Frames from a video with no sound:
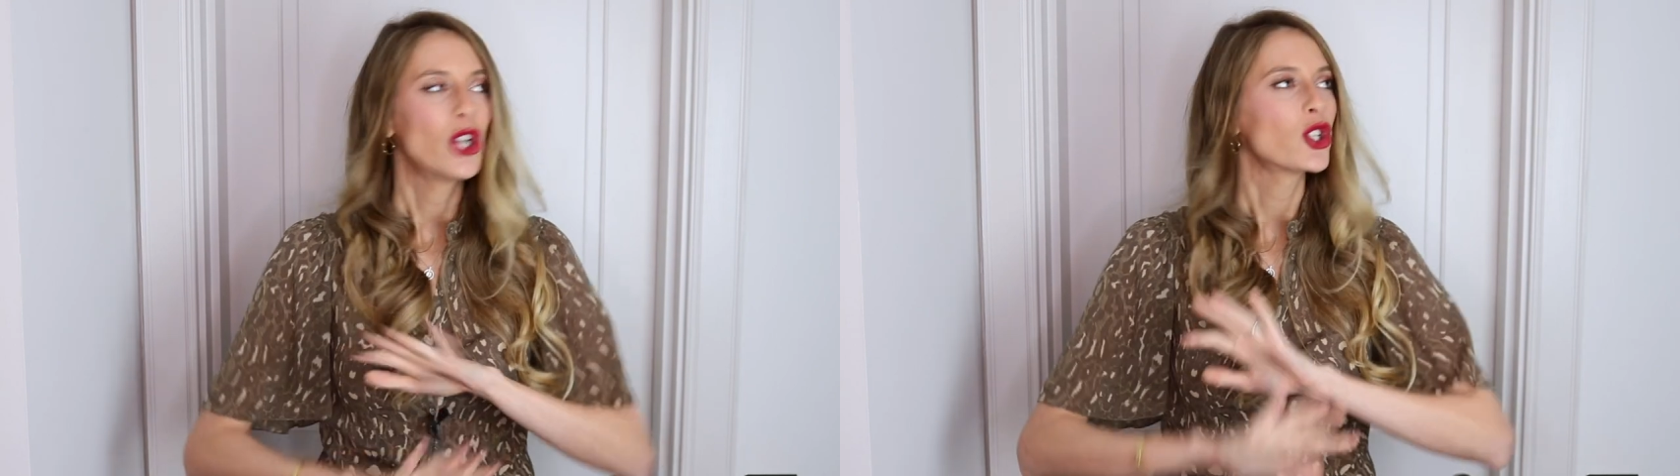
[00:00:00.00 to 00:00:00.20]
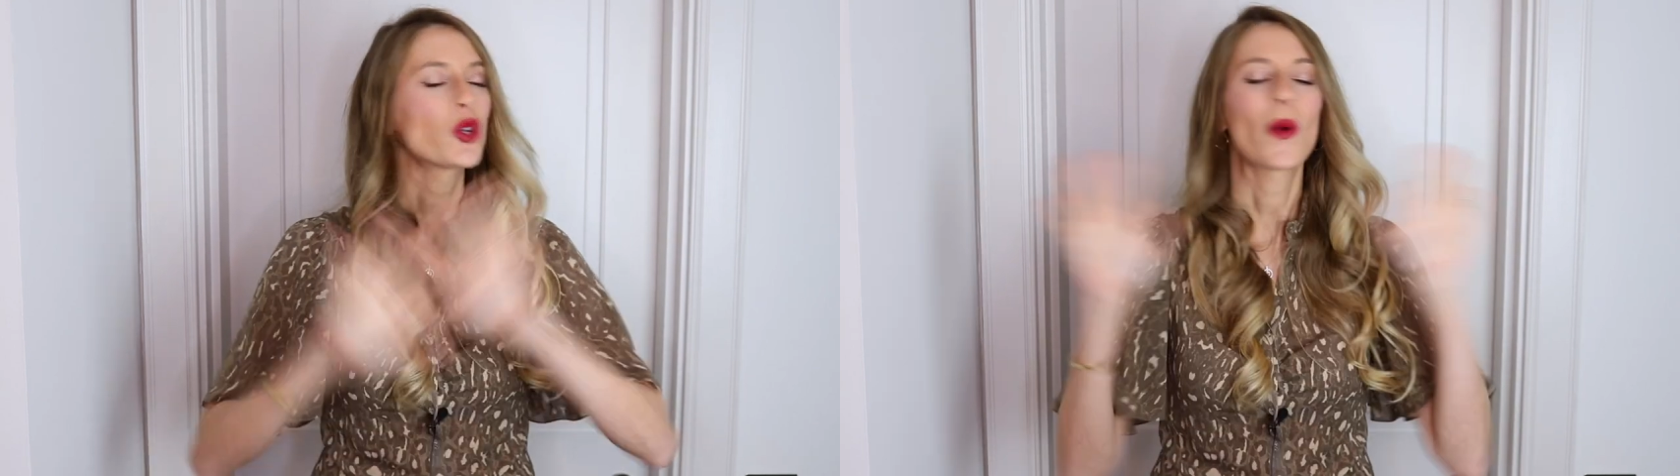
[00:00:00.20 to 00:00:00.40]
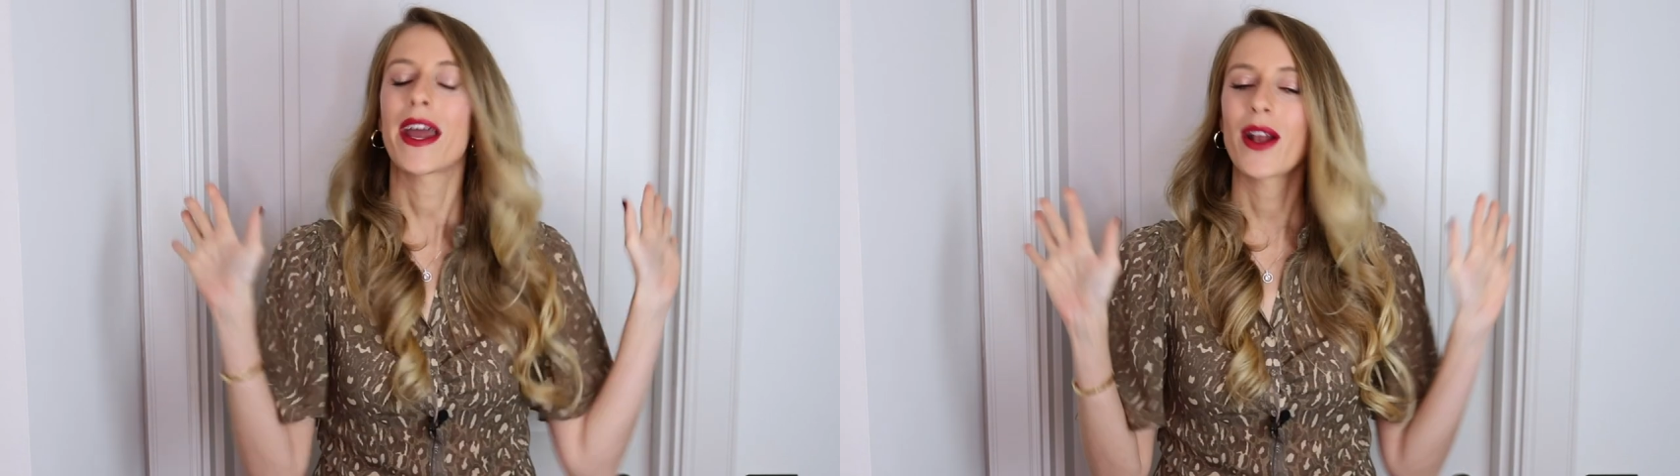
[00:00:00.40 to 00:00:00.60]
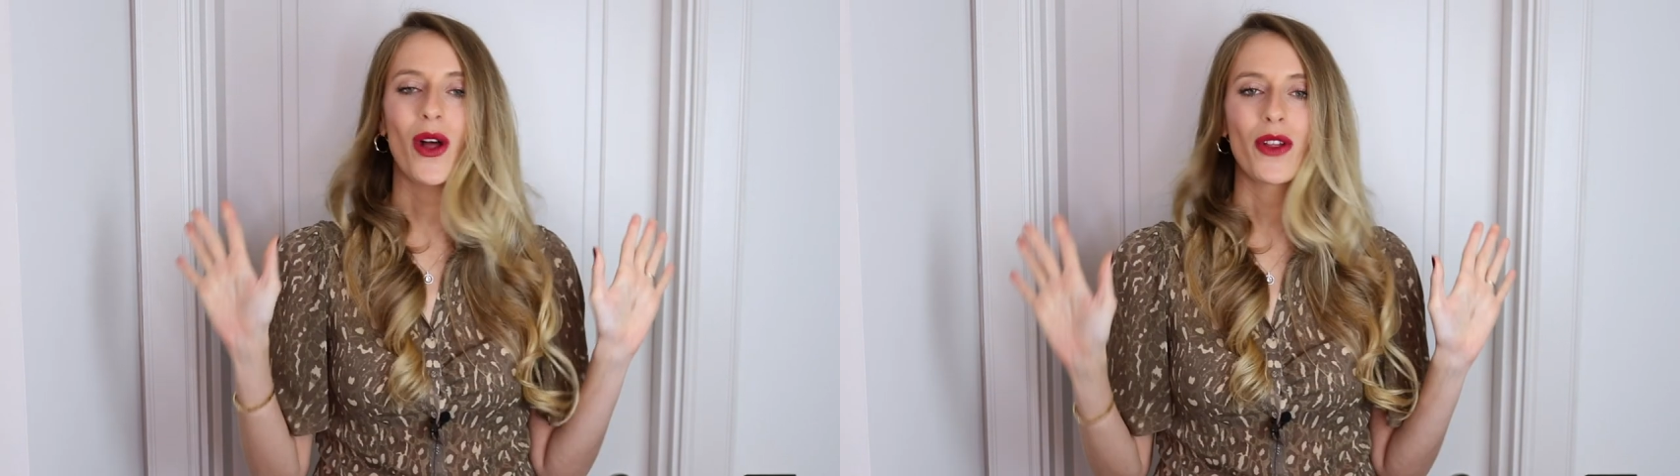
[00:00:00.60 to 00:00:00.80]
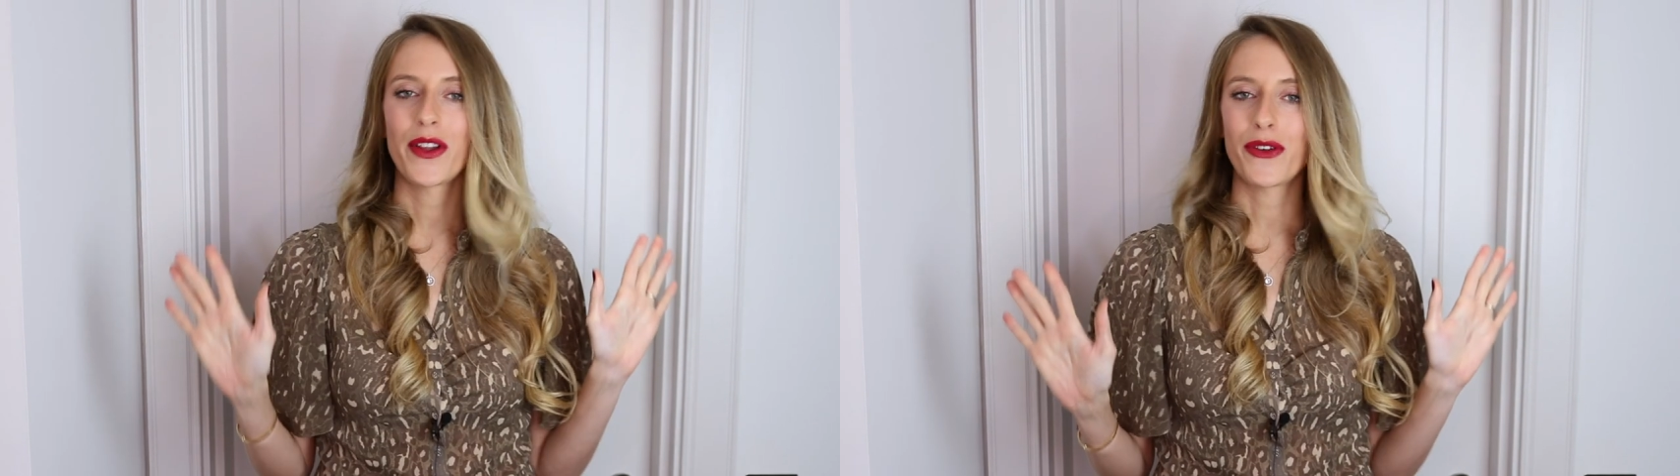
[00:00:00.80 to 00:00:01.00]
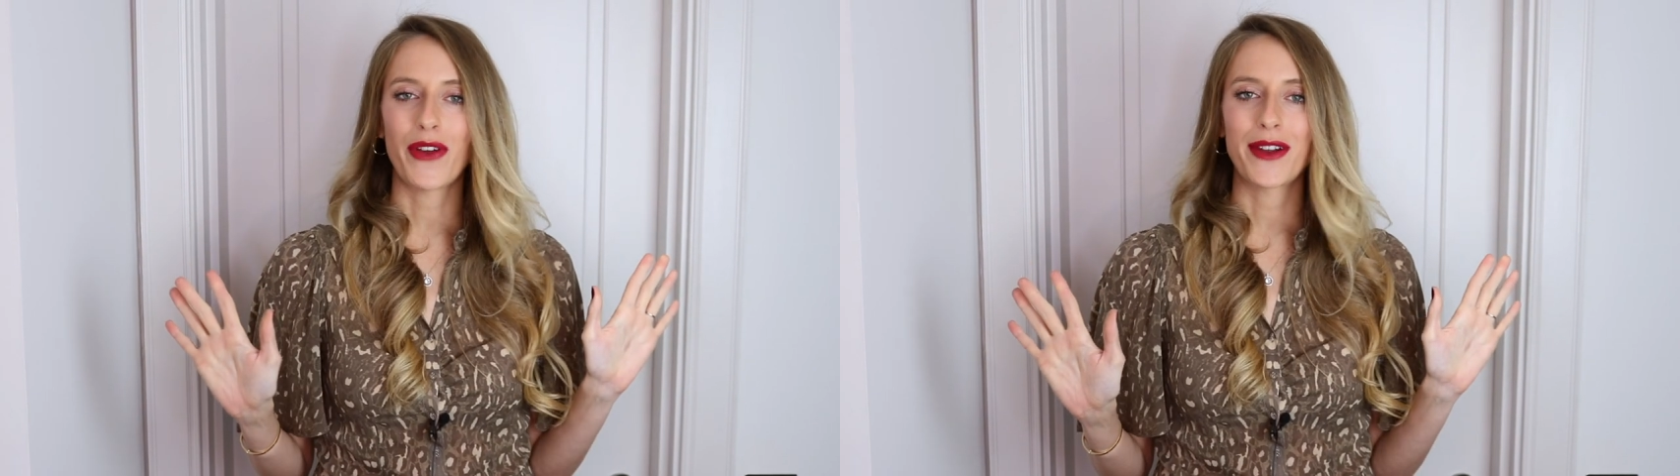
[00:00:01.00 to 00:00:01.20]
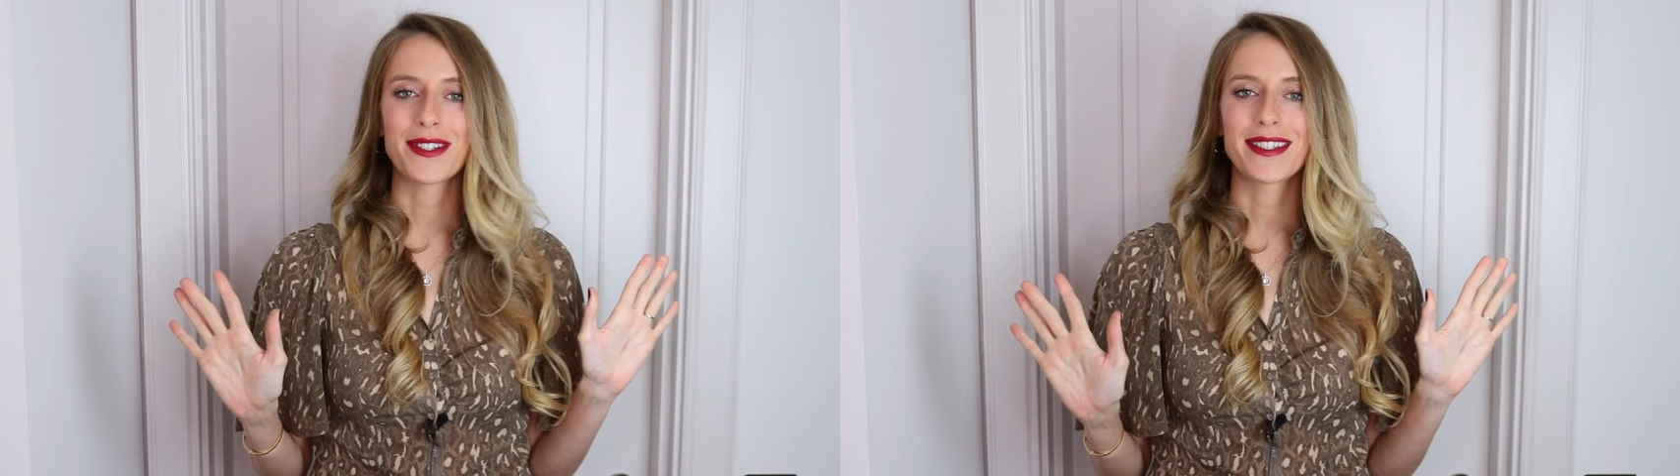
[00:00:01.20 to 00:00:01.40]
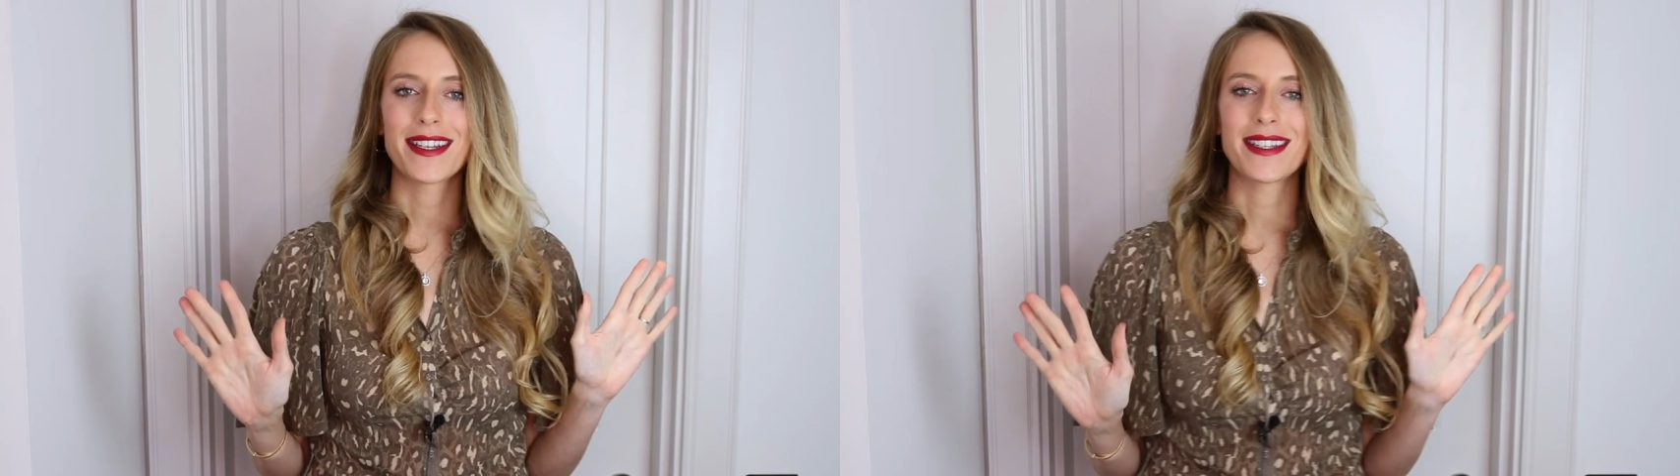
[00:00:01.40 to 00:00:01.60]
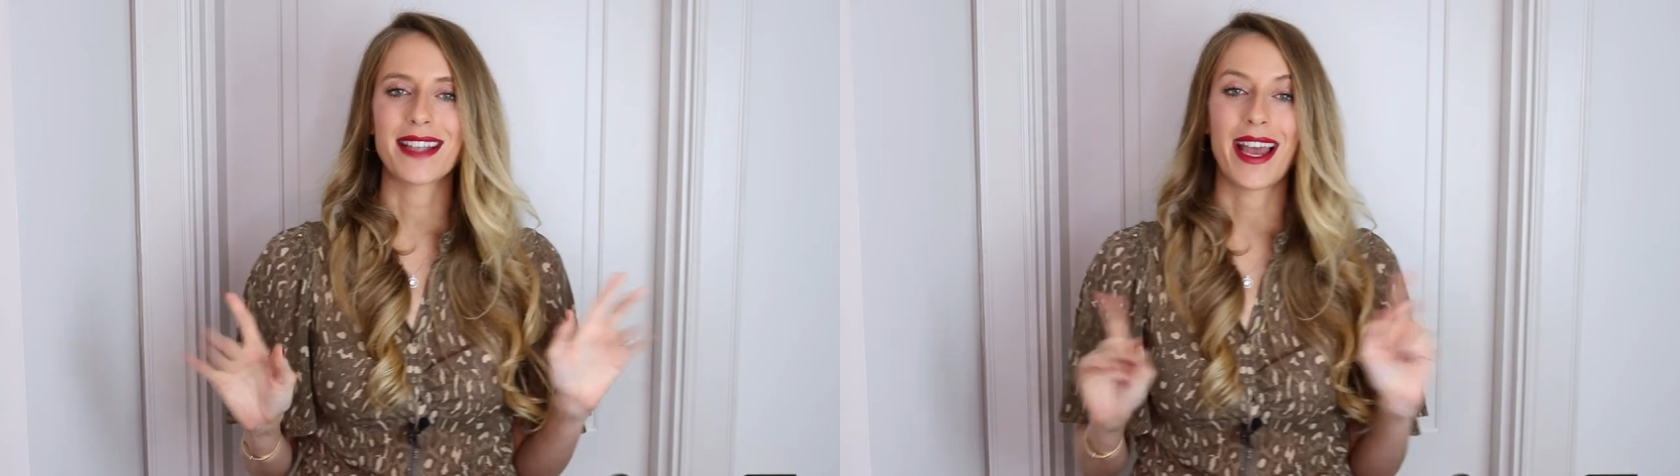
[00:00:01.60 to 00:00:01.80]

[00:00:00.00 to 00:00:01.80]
tried all of their fragrances